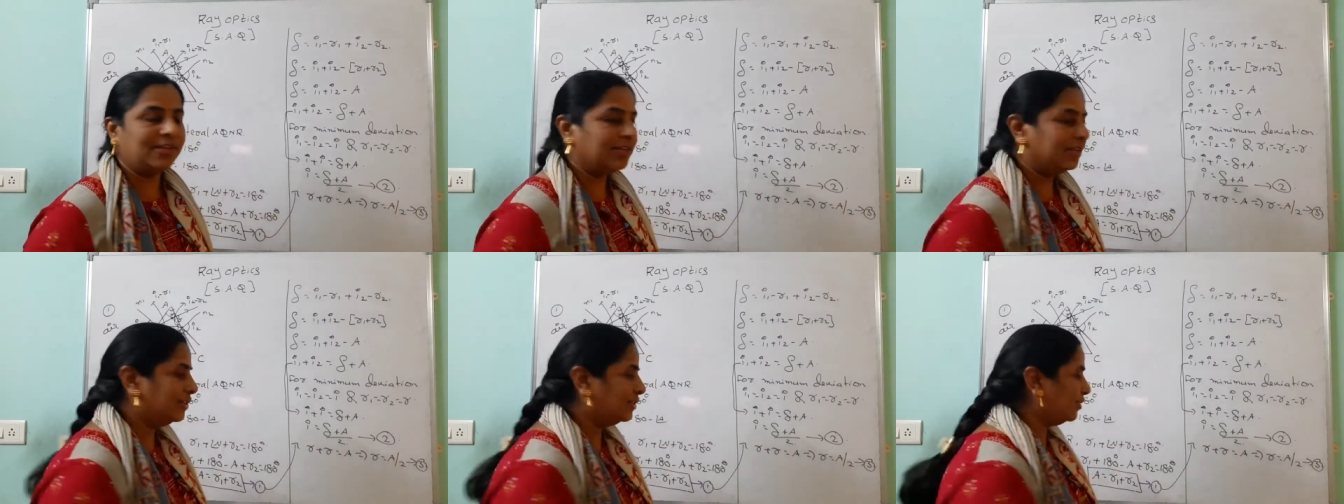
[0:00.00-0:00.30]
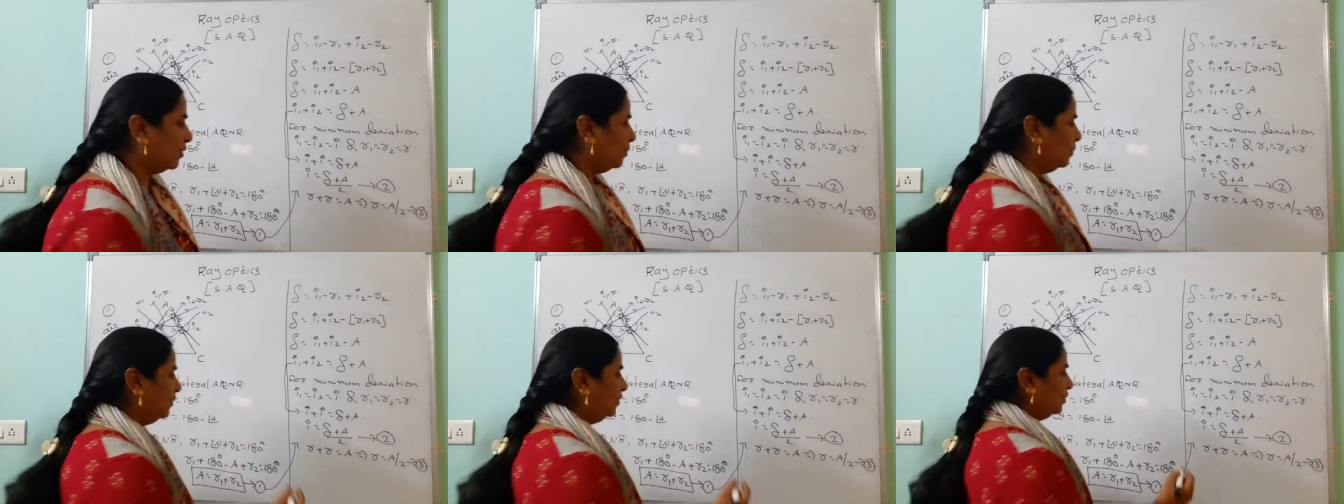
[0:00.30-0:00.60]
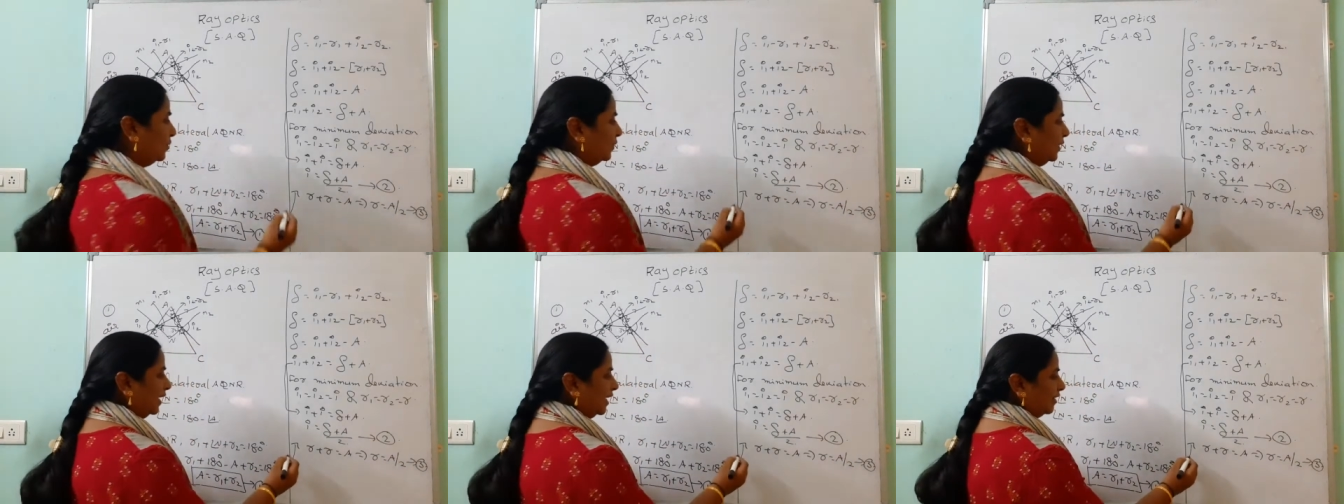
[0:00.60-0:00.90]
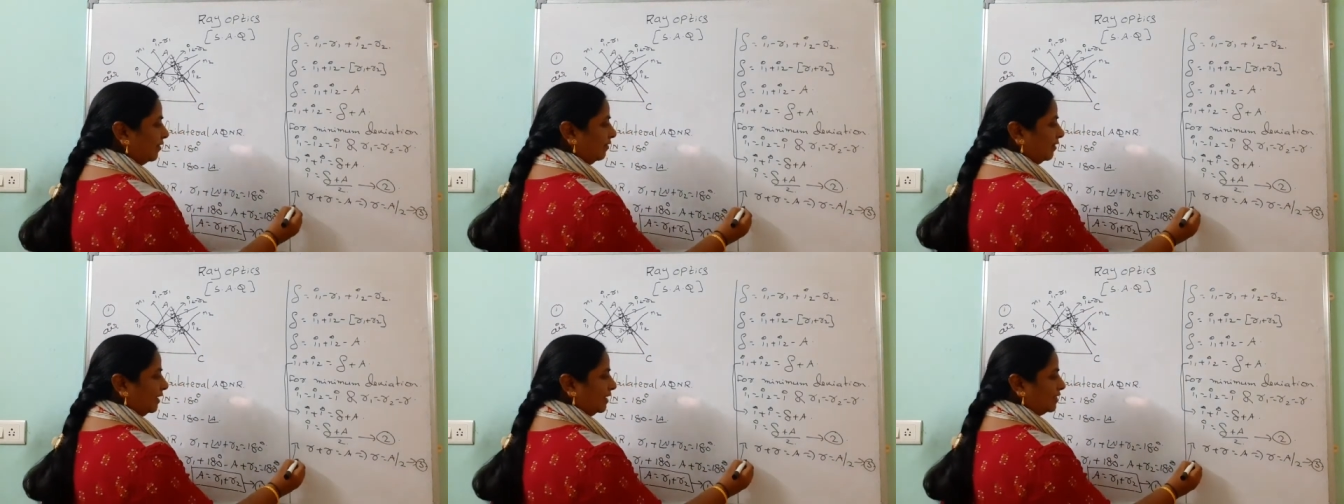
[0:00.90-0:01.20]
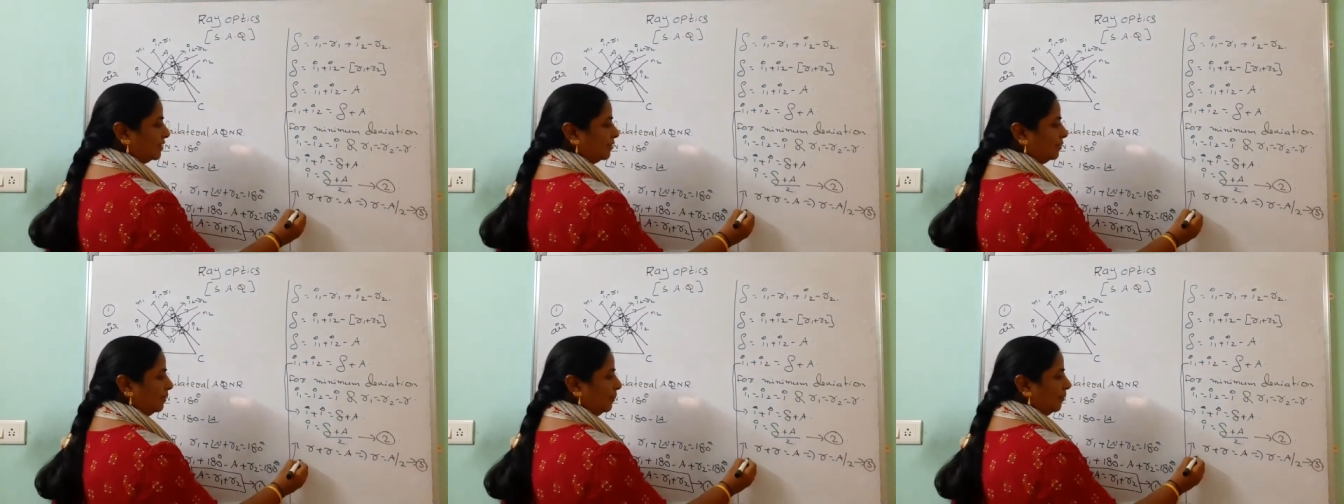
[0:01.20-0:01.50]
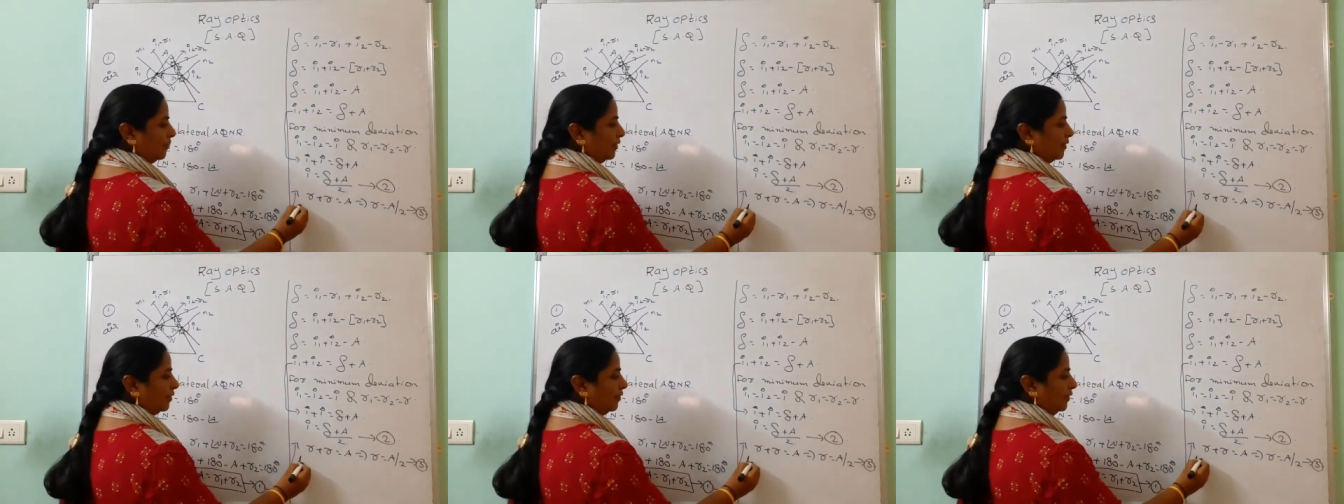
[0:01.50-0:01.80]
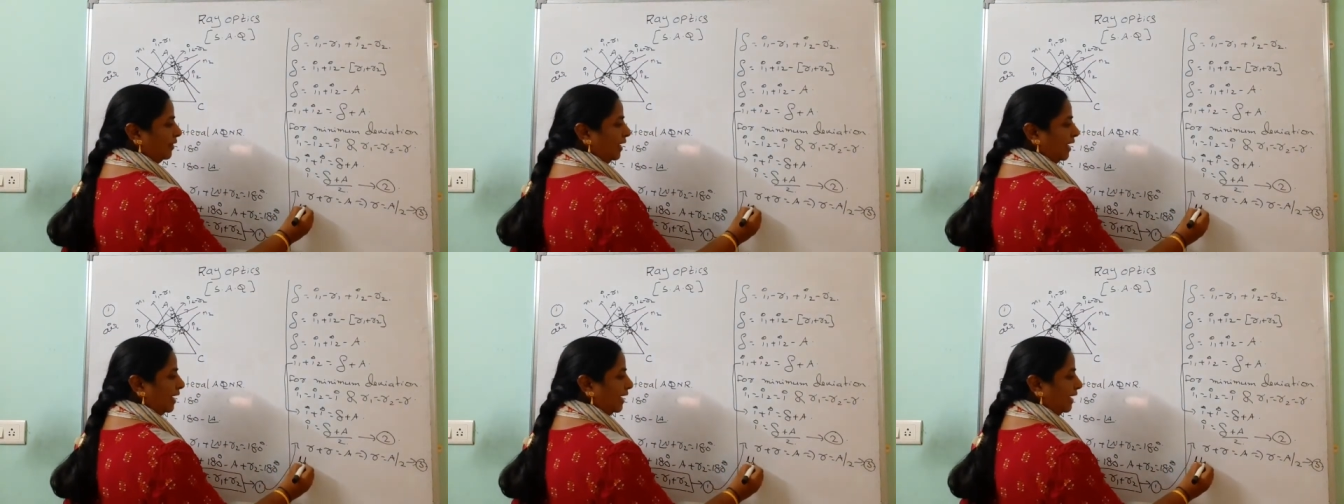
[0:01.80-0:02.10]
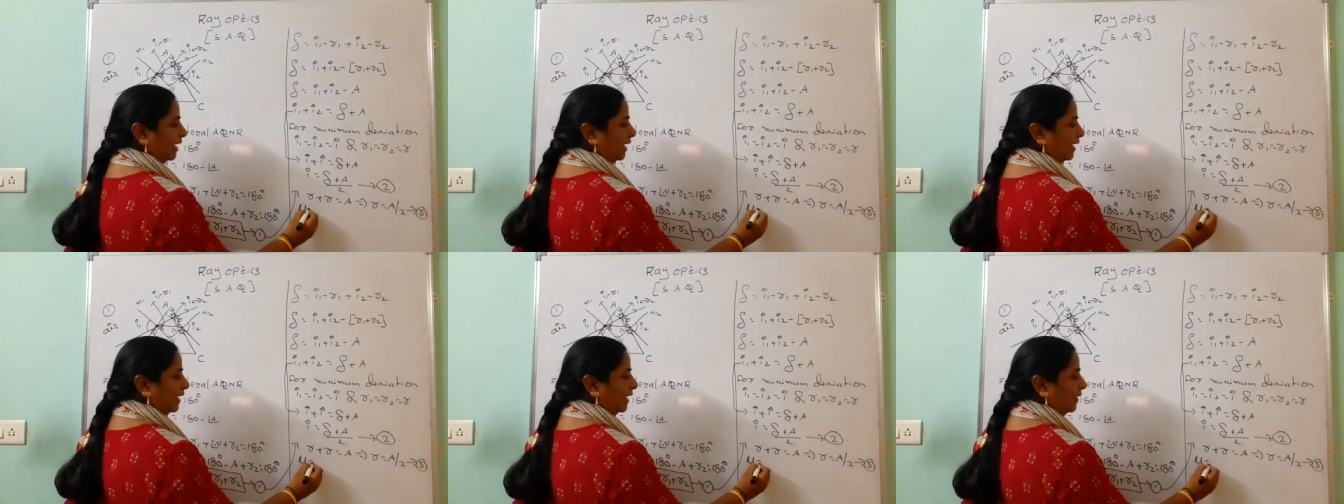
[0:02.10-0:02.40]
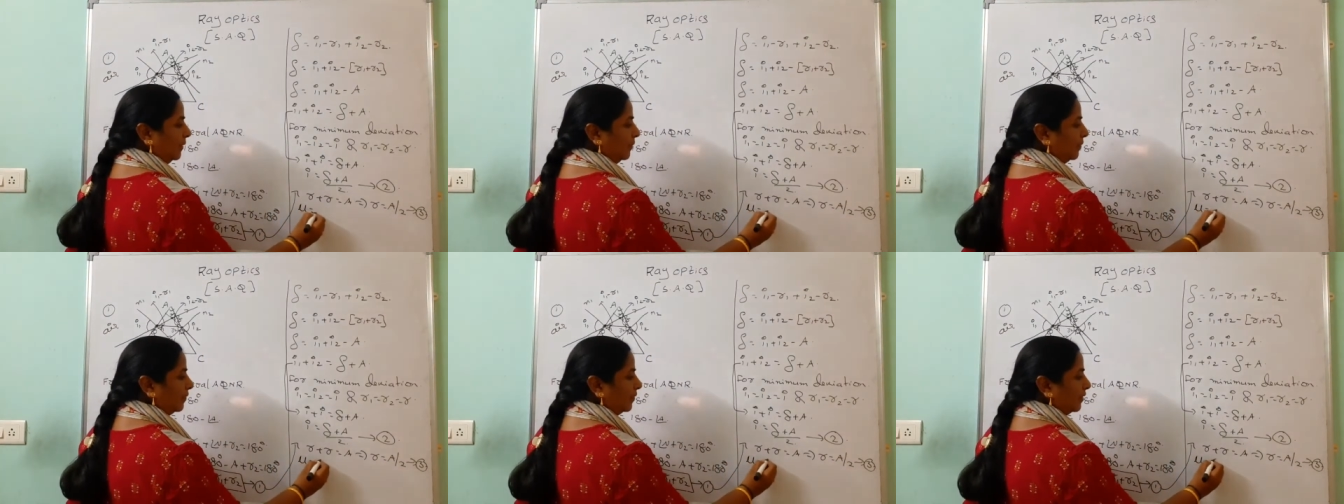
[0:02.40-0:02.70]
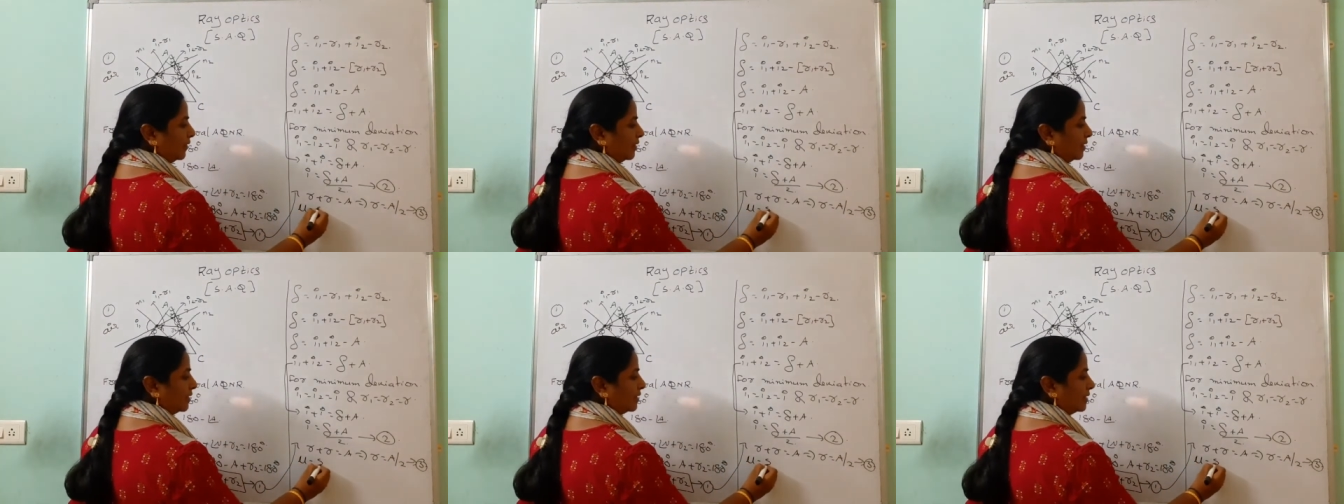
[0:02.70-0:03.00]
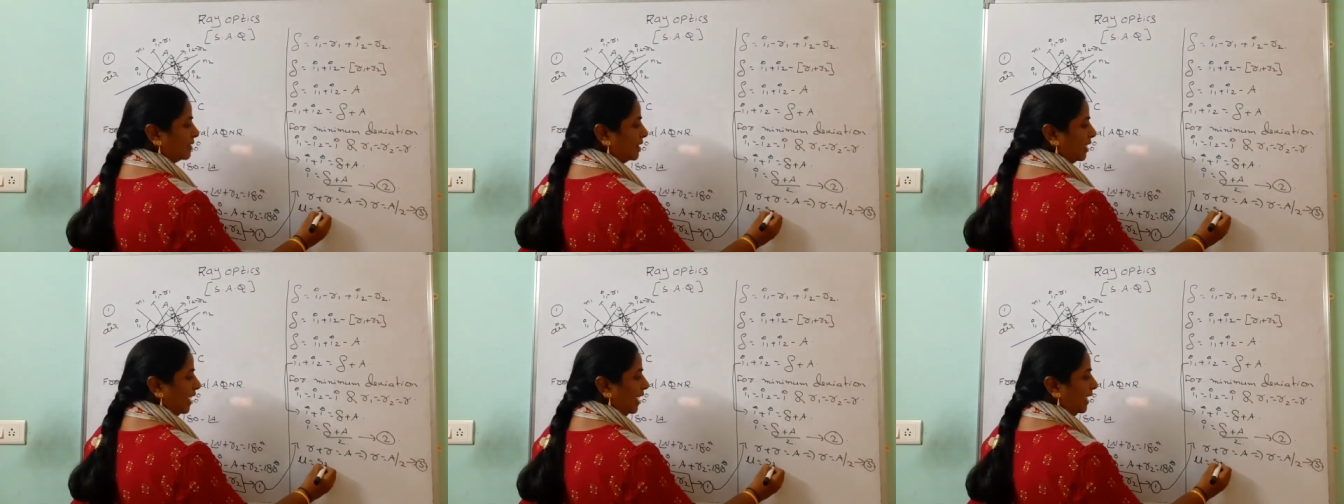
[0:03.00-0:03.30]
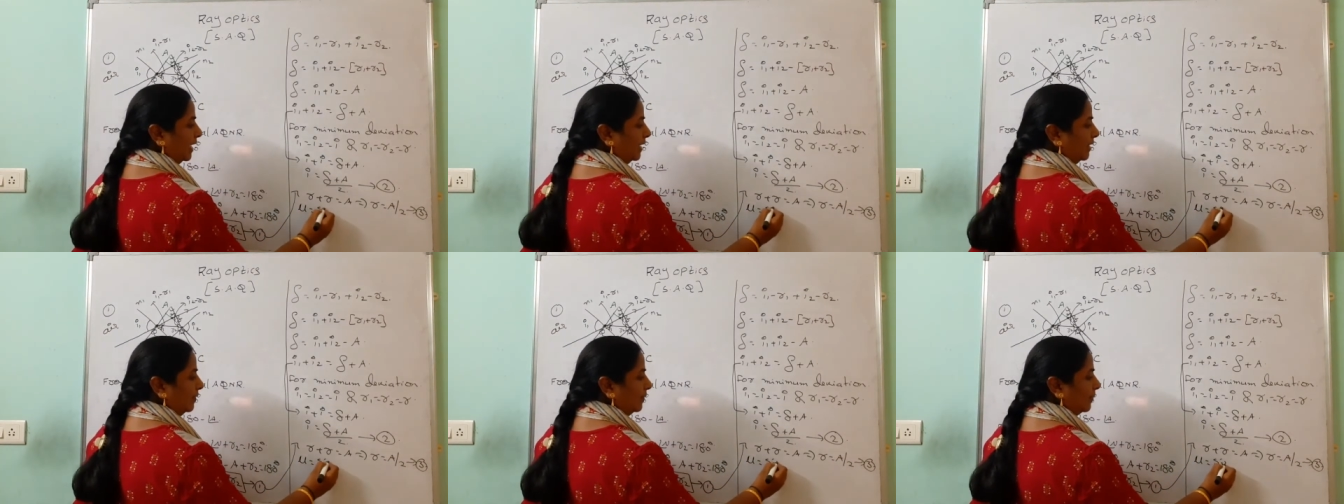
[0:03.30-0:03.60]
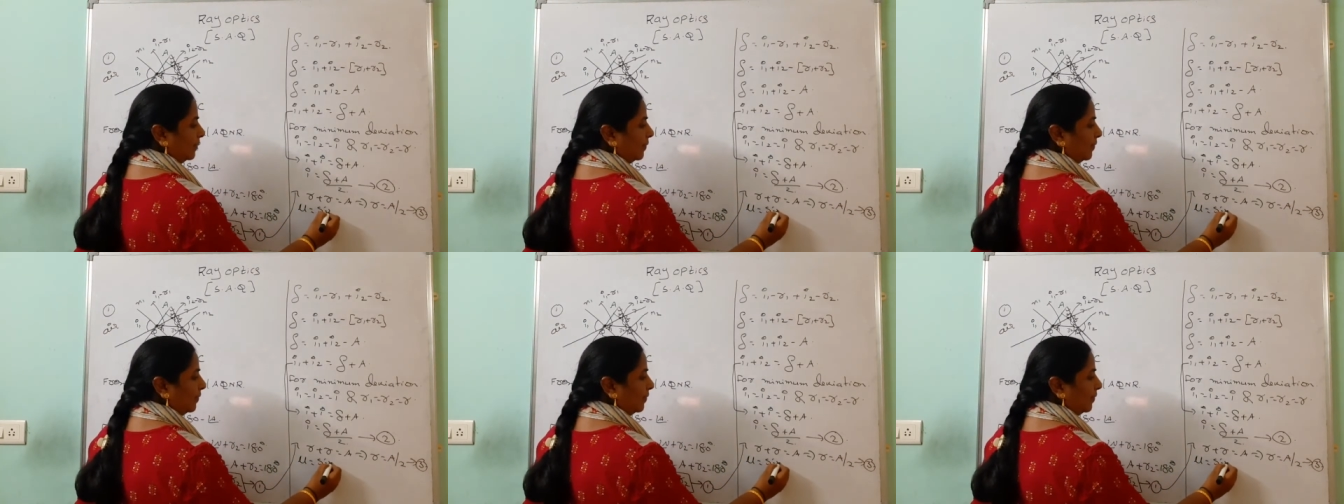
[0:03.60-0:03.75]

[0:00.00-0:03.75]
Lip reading: So mu equals to, we are writing sin